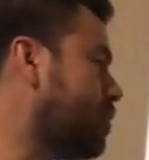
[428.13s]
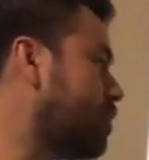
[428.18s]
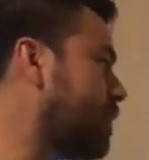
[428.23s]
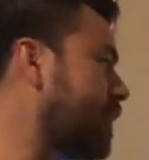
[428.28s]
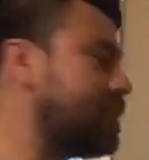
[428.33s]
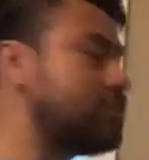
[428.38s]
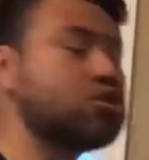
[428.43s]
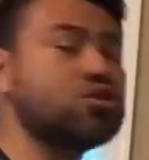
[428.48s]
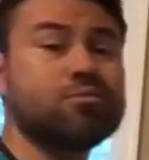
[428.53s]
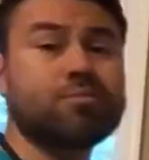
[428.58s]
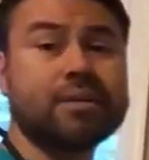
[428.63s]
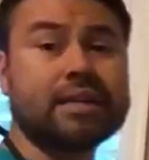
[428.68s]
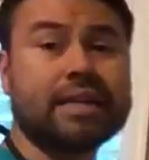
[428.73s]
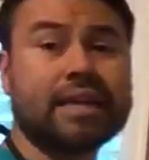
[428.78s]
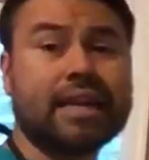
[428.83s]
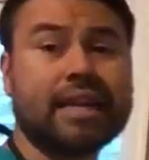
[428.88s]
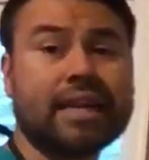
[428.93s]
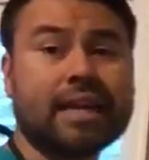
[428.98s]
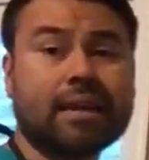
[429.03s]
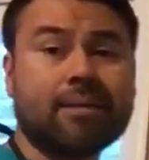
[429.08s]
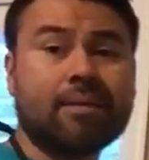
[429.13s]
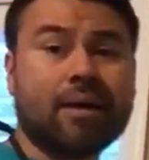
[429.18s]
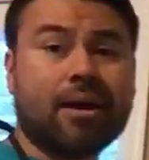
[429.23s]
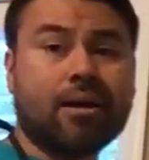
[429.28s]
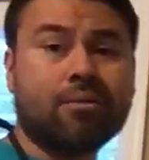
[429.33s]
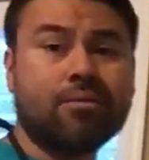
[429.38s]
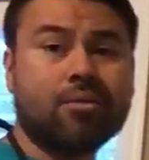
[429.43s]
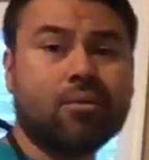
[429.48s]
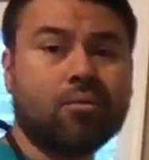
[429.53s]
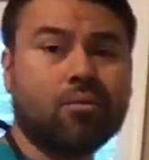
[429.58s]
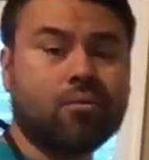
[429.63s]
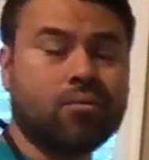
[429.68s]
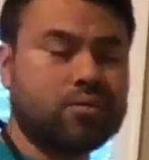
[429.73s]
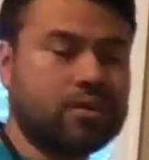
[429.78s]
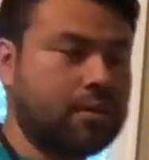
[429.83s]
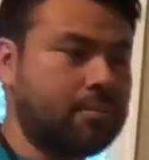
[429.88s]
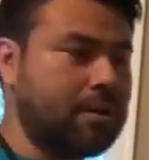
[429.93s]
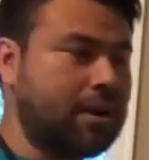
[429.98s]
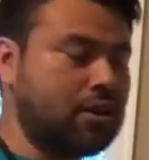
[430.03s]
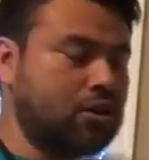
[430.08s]
That's your beginning amount, the
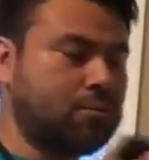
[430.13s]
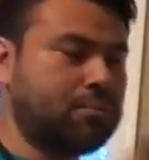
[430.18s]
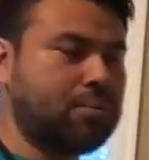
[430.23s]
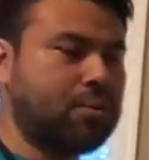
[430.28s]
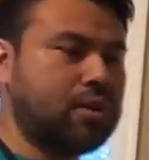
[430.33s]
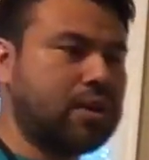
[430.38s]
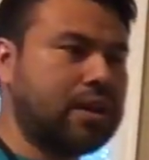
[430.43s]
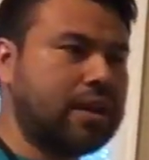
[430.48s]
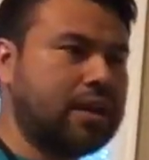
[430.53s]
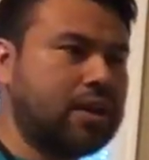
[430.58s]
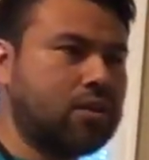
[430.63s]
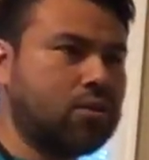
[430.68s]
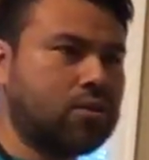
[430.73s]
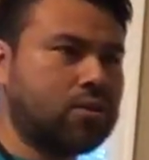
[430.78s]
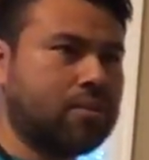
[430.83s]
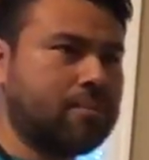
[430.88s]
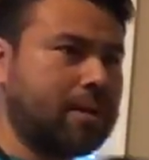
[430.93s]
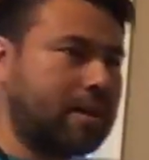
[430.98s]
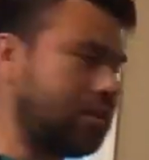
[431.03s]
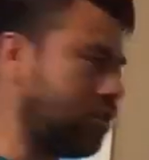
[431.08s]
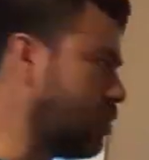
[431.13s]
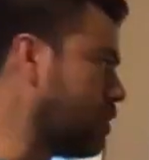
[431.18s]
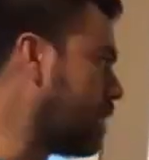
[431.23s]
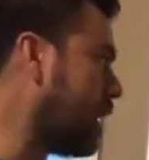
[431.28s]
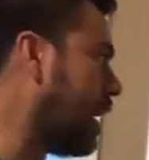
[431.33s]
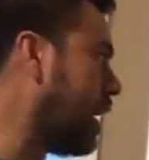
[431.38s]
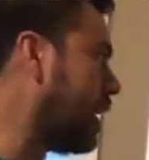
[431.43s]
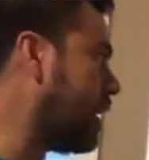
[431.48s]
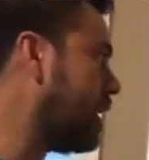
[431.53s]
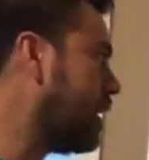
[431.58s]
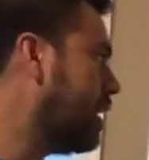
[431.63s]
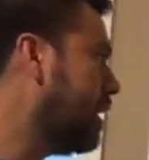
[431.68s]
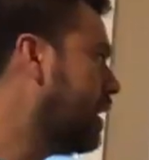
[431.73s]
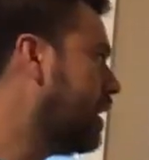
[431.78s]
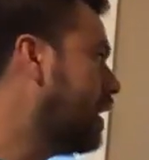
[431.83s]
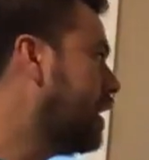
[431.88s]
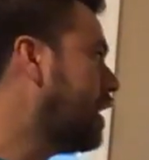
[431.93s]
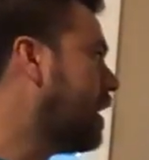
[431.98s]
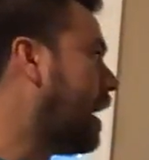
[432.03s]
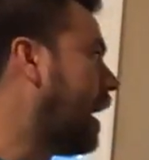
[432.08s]
amount you put in or the amount you got,
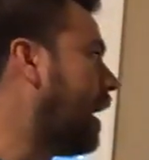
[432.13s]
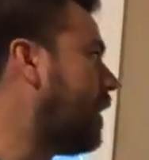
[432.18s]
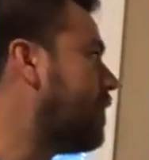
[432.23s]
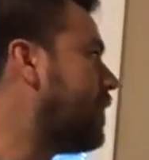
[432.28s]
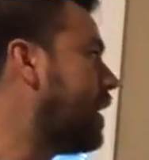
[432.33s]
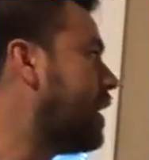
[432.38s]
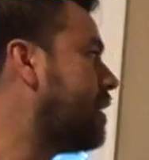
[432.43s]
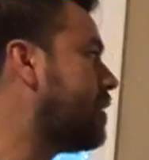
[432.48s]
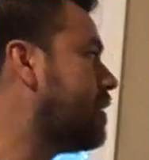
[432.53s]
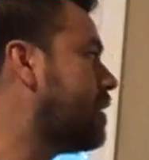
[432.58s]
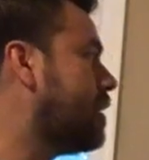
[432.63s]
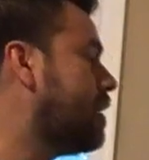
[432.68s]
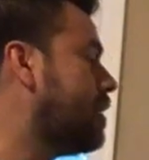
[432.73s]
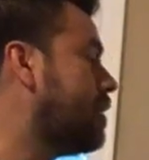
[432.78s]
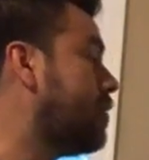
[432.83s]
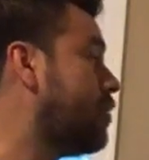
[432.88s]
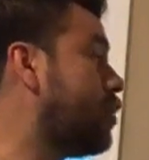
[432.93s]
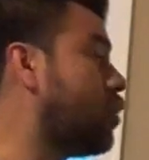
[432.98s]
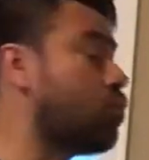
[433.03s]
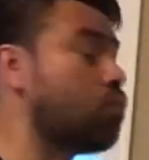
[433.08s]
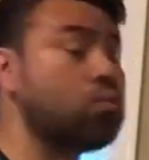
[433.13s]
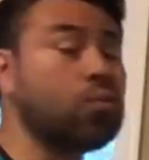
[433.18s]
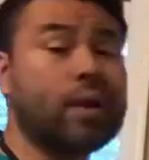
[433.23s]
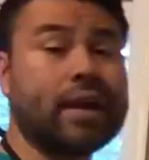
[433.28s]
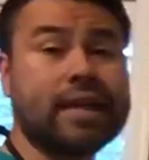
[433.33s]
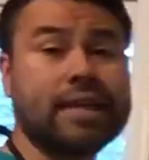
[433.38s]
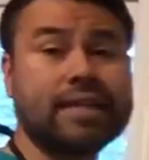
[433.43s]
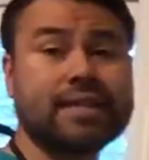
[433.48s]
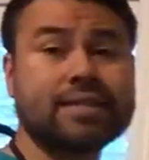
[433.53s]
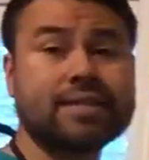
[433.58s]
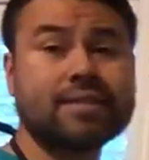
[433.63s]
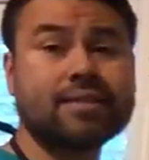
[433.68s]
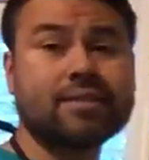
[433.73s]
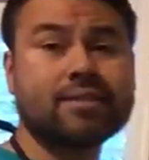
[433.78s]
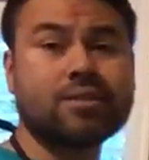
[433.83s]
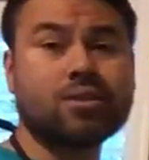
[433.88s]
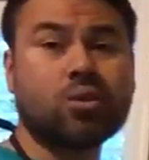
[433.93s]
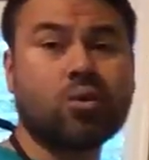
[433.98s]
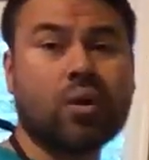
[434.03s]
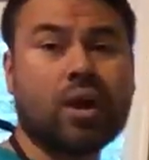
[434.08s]
and then the rate.
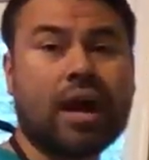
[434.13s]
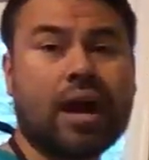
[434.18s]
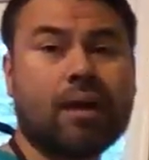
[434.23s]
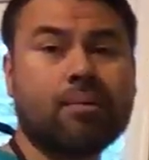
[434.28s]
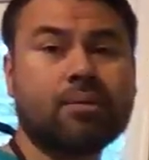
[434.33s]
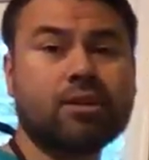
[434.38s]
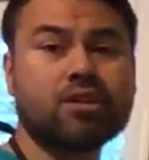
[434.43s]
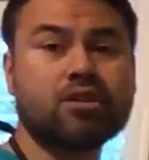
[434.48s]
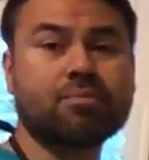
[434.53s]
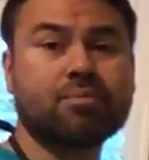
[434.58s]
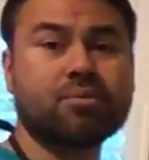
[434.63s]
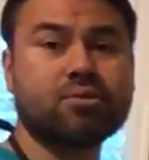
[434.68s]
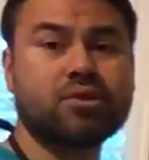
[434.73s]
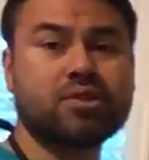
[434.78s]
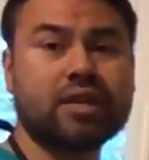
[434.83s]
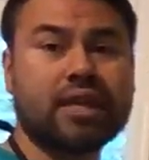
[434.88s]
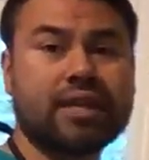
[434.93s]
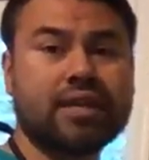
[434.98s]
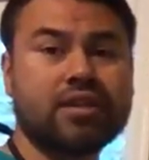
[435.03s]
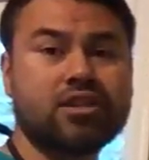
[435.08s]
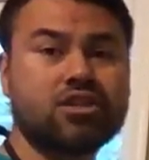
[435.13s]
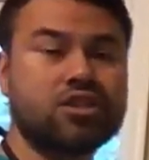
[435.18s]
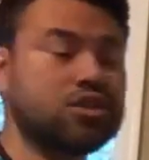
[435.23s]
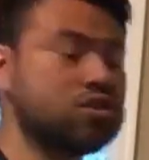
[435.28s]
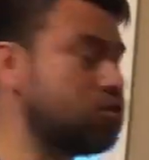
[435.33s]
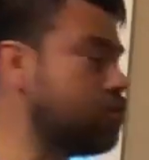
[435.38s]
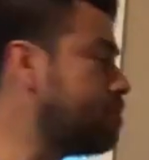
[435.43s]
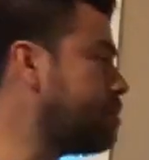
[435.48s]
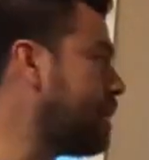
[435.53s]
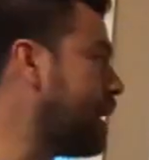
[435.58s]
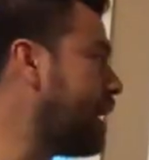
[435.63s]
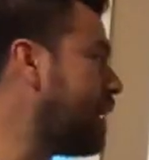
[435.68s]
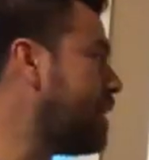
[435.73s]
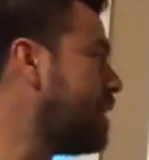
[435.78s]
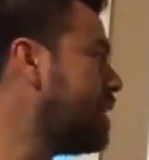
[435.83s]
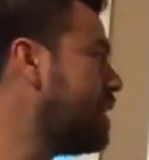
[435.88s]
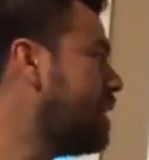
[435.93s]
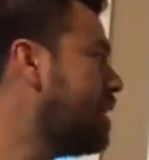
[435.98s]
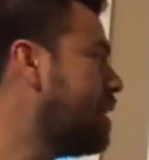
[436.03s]
So how much percentage did you pay?